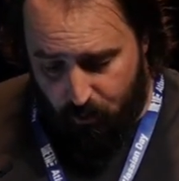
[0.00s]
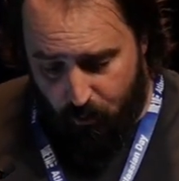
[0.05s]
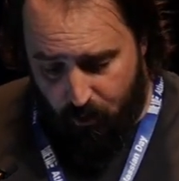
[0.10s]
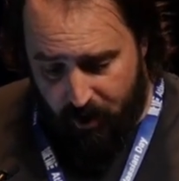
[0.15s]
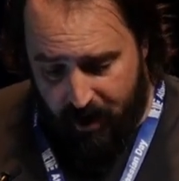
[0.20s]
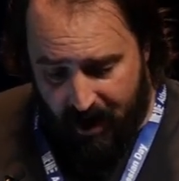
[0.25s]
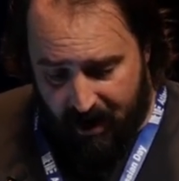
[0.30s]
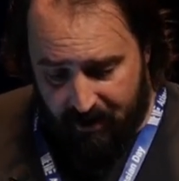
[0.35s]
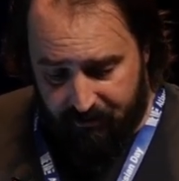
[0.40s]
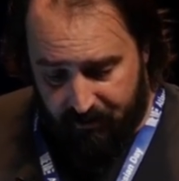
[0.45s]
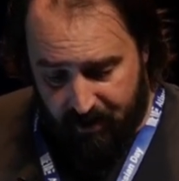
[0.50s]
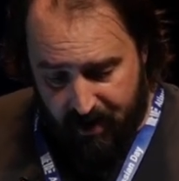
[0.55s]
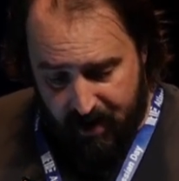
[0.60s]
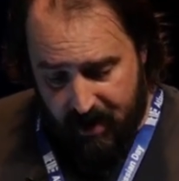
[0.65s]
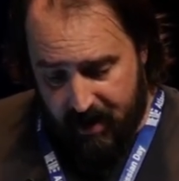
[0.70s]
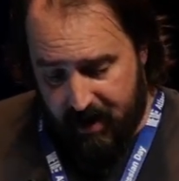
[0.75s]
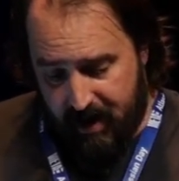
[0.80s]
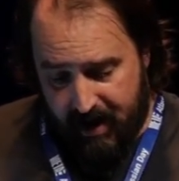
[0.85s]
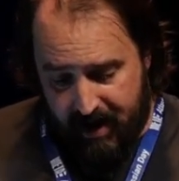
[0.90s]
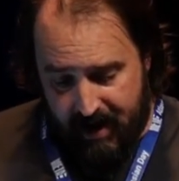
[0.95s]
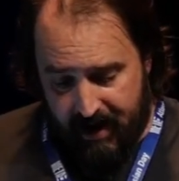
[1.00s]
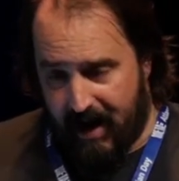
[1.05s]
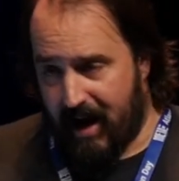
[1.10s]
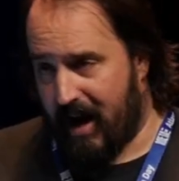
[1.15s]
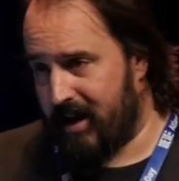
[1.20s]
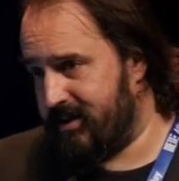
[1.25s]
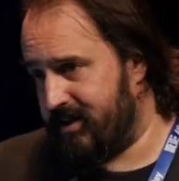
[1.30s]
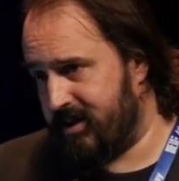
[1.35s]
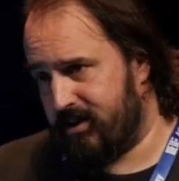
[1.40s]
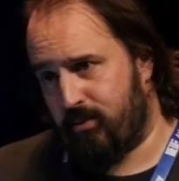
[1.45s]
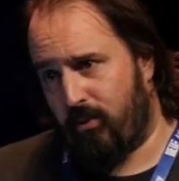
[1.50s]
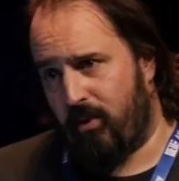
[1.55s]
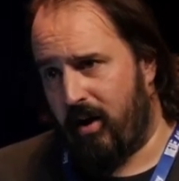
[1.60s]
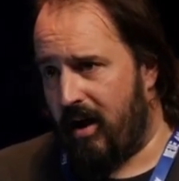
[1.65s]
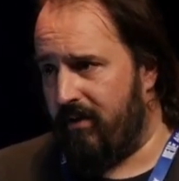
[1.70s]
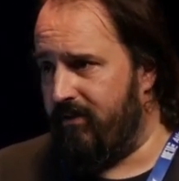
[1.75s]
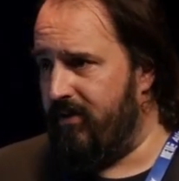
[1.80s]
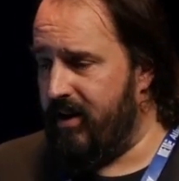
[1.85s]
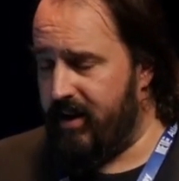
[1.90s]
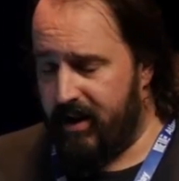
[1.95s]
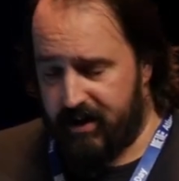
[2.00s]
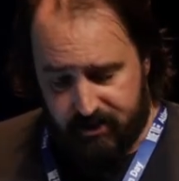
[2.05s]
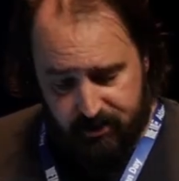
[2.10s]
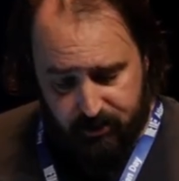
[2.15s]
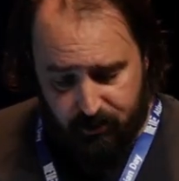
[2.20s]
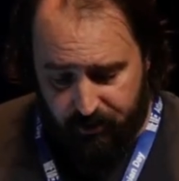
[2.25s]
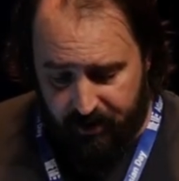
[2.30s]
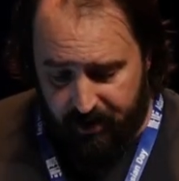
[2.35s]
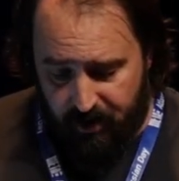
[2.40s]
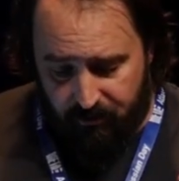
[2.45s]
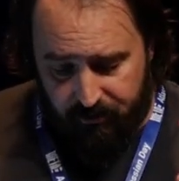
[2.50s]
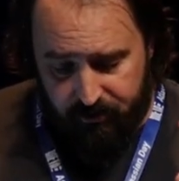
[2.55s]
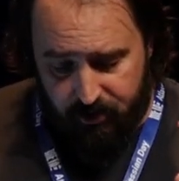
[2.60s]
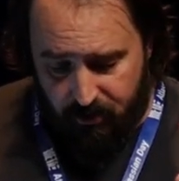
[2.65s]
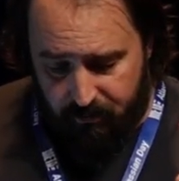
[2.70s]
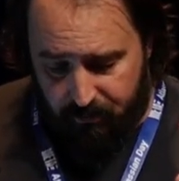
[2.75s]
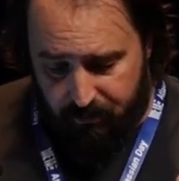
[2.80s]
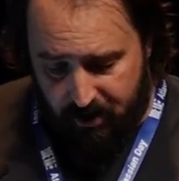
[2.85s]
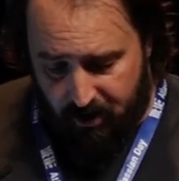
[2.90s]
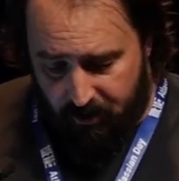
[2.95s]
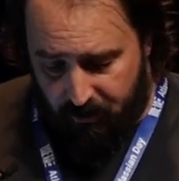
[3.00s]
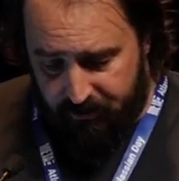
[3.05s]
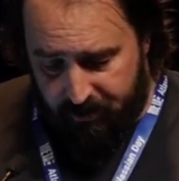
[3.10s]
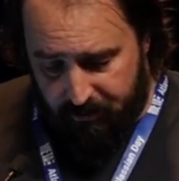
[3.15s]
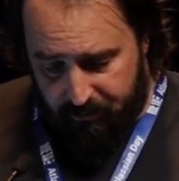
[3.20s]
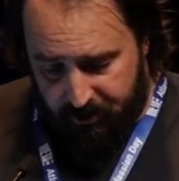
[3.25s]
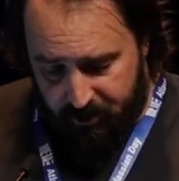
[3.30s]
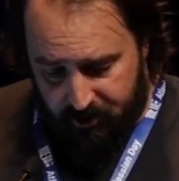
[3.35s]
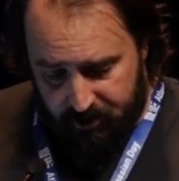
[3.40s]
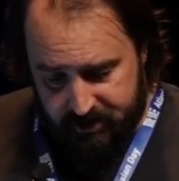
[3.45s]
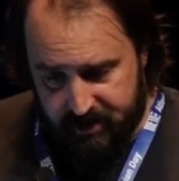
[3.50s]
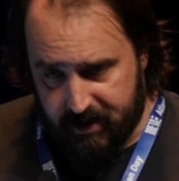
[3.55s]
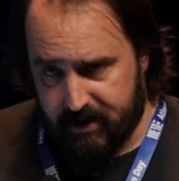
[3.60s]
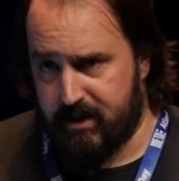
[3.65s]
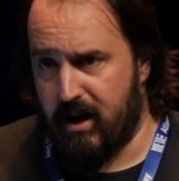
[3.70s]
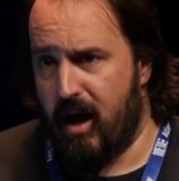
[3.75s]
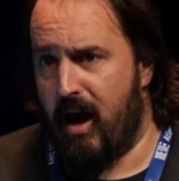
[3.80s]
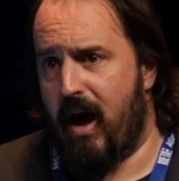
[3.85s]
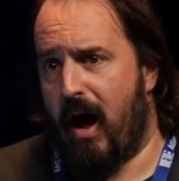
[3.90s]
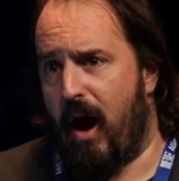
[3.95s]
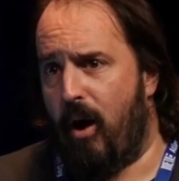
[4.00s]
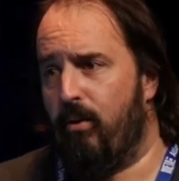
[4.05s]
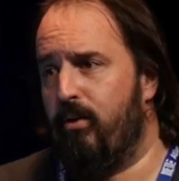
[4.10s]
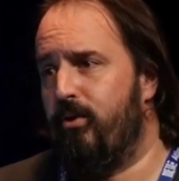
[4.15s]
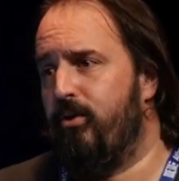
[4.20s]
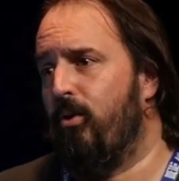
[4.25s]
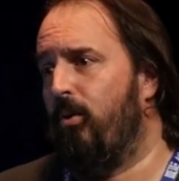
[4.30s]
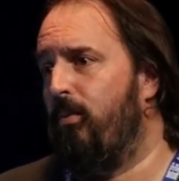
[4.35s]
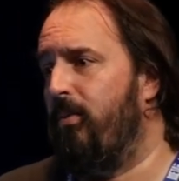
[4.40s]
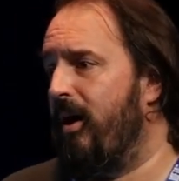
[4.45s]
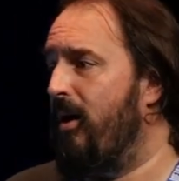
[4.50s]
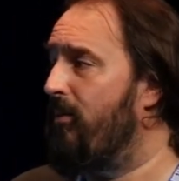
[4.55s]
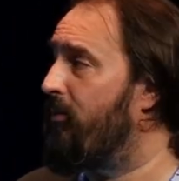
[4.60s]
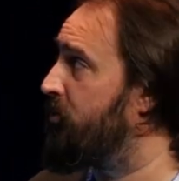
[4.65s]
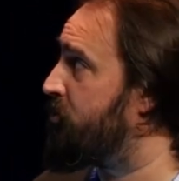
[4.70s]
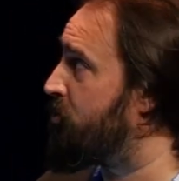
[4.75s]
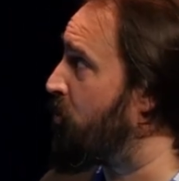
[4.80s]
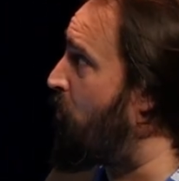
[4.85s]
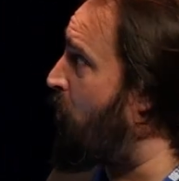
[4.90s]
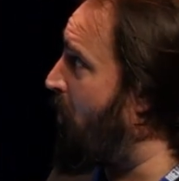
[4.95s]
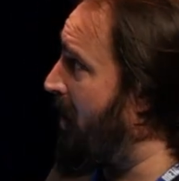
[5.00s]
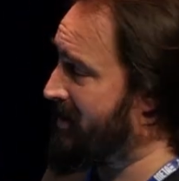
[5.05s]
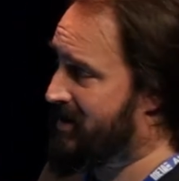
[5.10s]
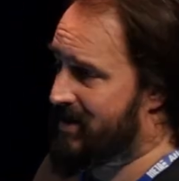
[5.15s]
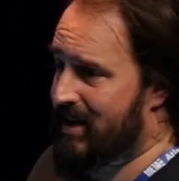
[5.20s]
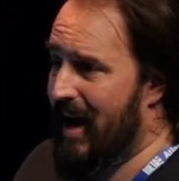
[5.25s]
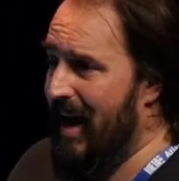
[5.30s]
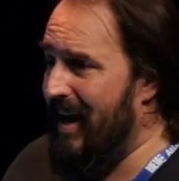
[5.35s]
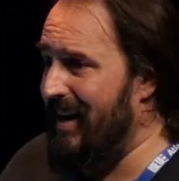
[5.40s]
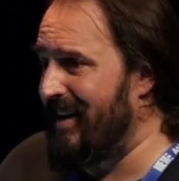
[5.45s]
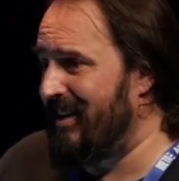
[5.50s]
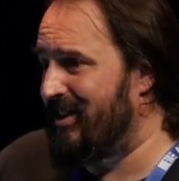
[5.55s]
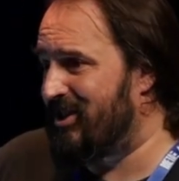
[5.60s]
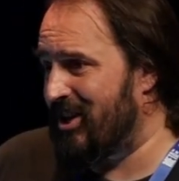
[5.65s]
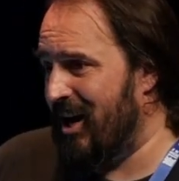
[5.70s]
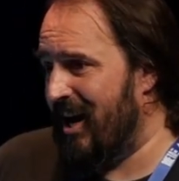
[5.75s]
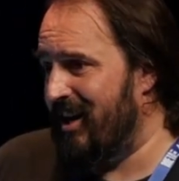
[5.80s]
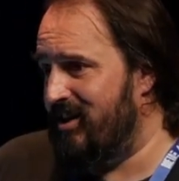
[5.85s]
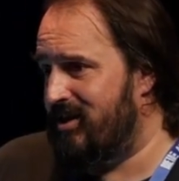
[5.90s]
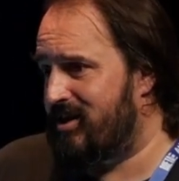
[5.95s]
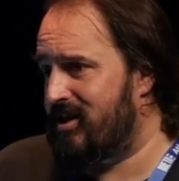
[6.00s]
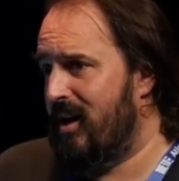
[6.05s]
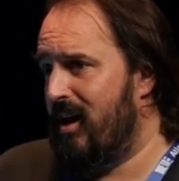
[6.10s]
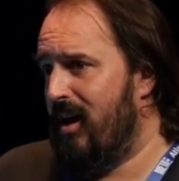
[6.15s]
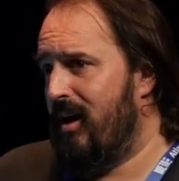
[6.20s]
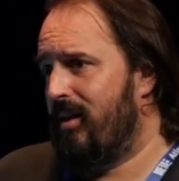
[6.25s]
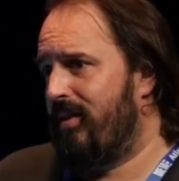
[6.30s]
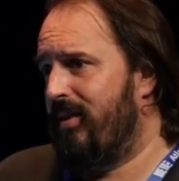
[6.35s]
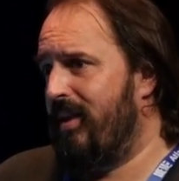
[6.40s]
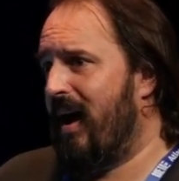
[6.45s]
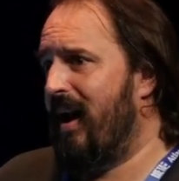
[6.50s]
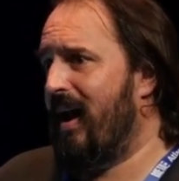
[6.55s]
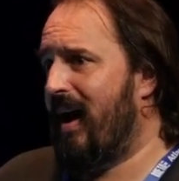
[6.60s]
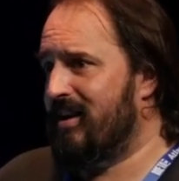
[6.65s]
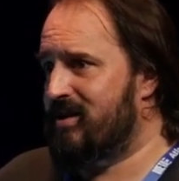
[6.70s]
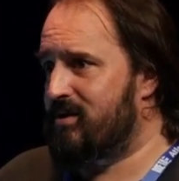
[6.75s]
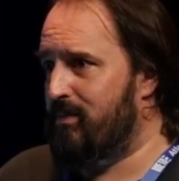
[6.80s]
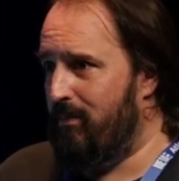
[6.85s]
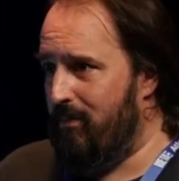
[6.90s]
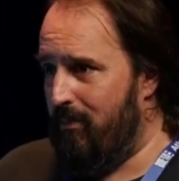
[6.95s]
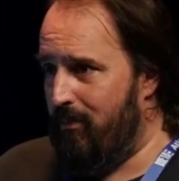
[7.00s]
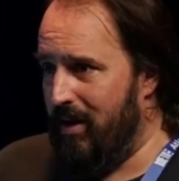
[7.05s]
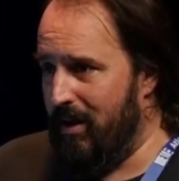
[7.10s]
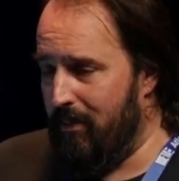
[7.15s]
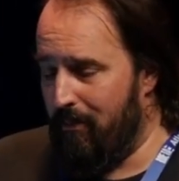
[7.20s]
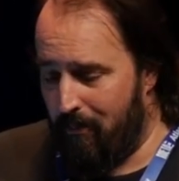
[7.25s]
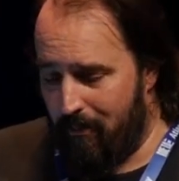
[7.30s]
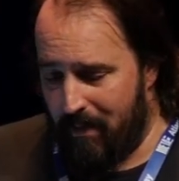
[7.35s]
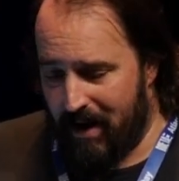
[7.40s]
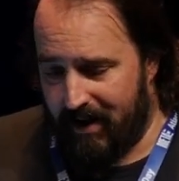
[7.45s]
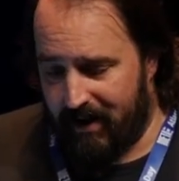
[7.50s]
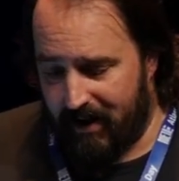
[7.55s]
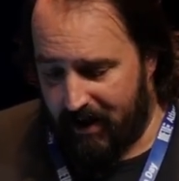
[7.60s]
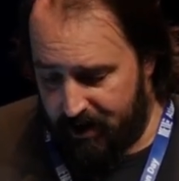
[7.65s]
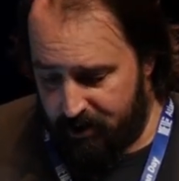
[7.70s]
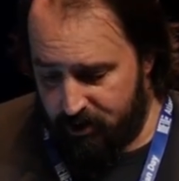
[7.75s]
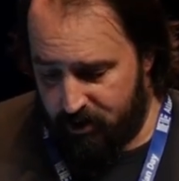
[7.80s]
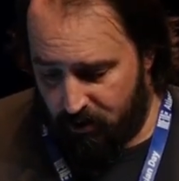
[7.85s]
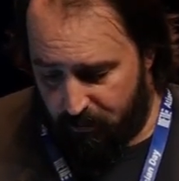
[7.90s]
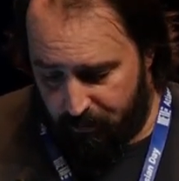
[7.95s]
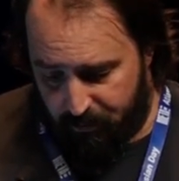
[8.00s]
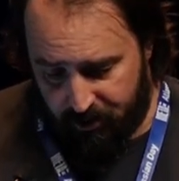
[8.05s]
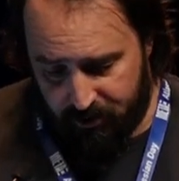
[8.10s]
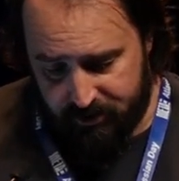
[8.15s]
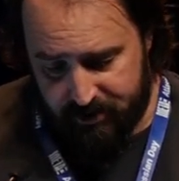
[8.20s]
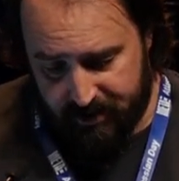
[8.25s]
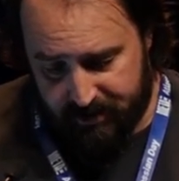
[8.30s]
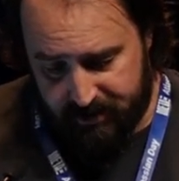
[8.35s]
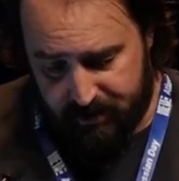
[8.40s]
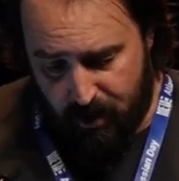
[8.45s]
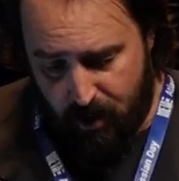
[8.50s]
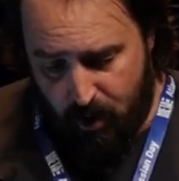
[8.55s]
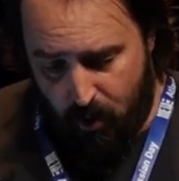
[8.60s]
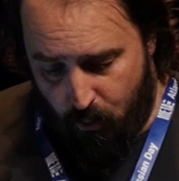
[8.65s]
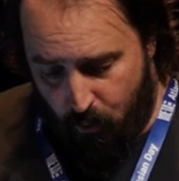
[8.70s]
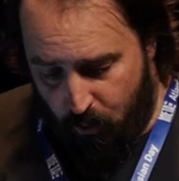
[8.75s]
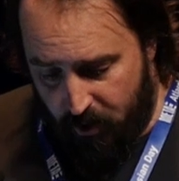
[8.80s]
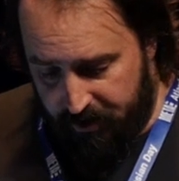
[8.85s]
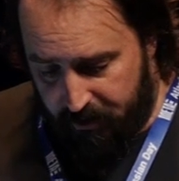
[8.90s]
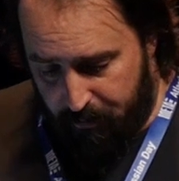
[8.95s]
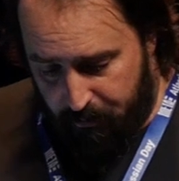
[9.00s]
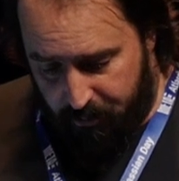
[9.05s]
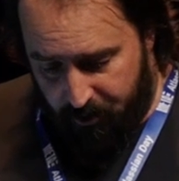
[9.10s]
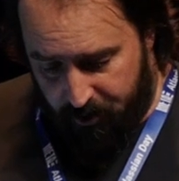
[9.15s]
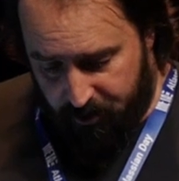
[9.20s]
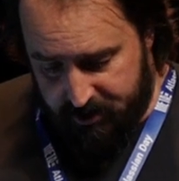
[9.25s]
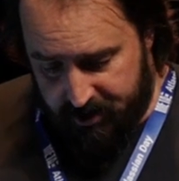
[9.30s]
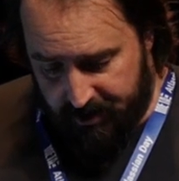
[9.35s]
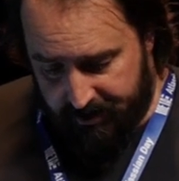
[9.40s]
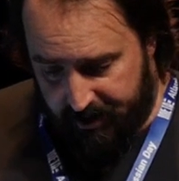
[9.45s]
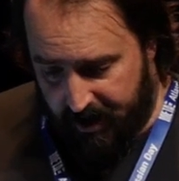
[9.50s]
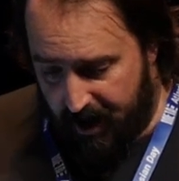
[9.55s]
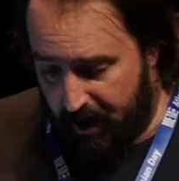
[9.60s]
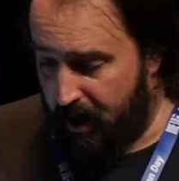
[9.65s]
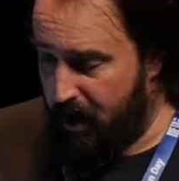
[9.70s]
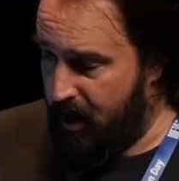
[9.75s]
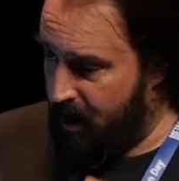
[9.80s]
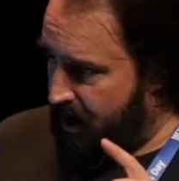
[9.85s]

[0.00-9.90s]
We have gadgets, we have the history of the projects, and you'll be able to watch any change that has been made in your projects with Projectrak.